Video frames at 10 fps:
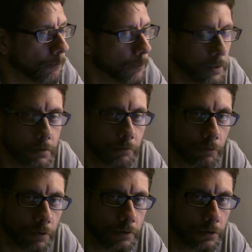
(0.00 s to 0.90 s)
piece of
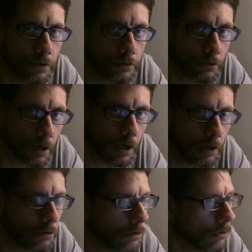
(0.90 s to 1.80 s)
research or an
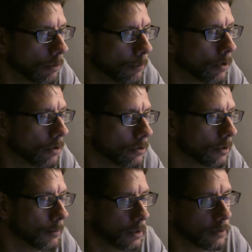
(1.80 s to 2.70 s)
article or a book or
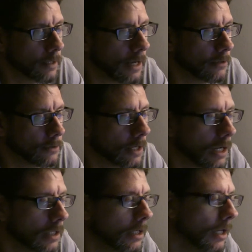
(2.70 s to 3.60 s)
something that's
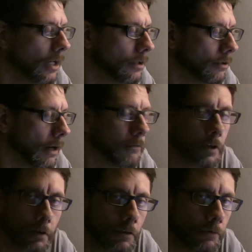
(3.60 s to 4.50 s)
outside, you have to
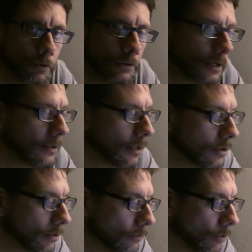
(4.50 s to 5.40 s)
give the full
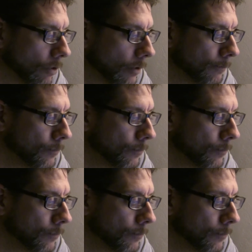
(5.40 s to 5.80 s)
citation for it.